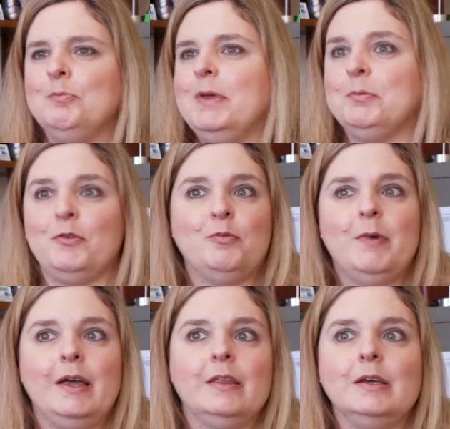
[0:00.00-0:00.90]
people
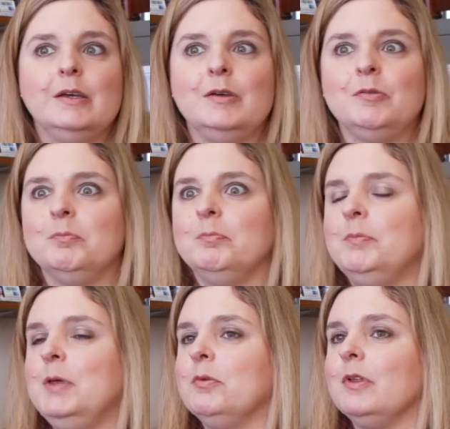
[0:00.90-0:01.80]
smiling,
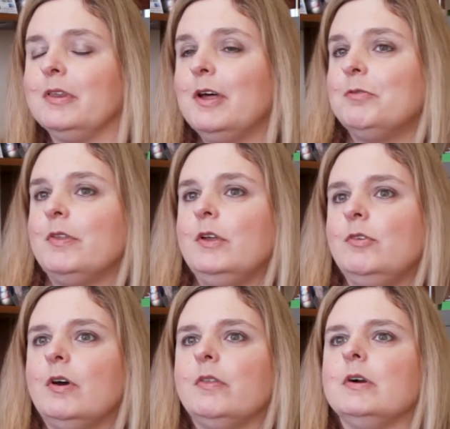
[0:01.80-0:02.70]
people in love with
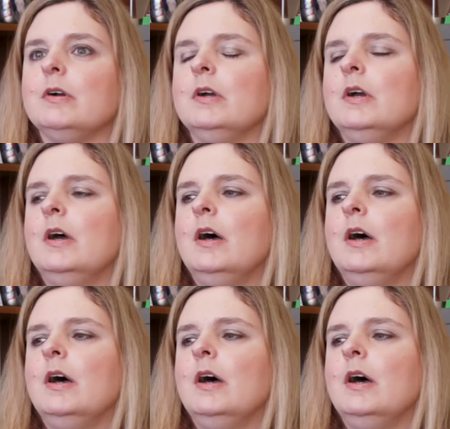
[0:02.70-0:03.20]
each other.